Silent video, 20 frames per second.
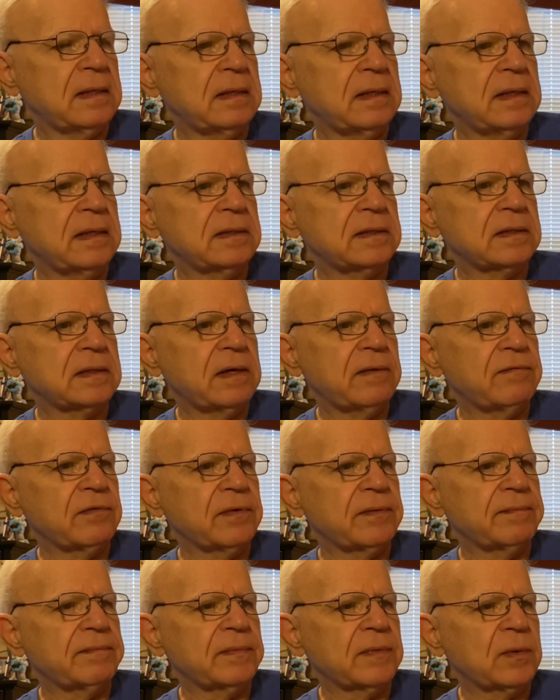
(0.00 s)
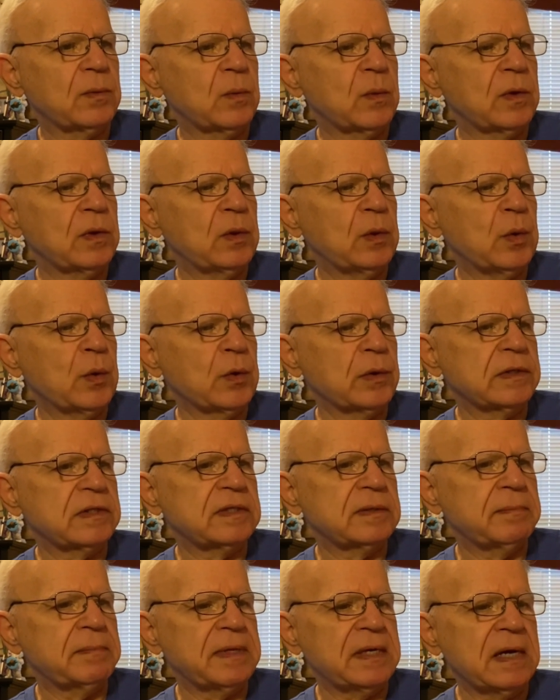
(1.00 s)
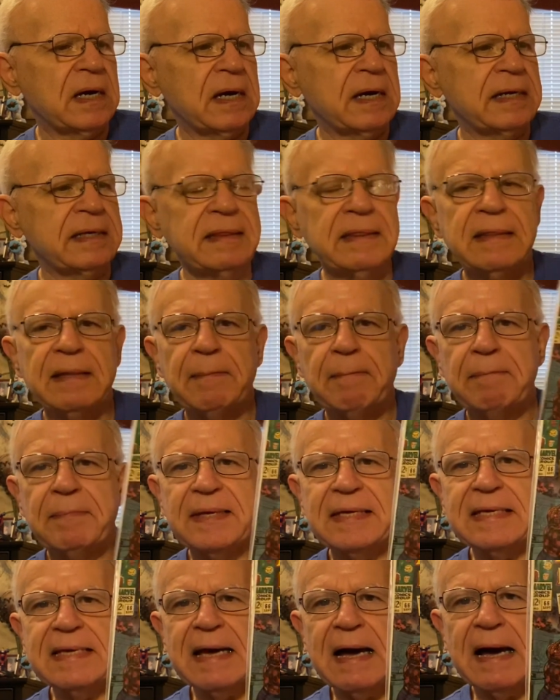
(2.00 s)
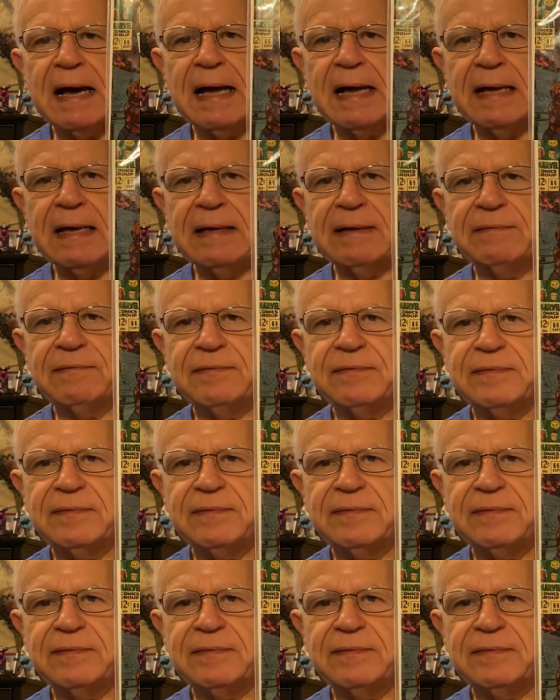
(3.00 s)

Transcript: Nice cover. What lurks behind the beehive?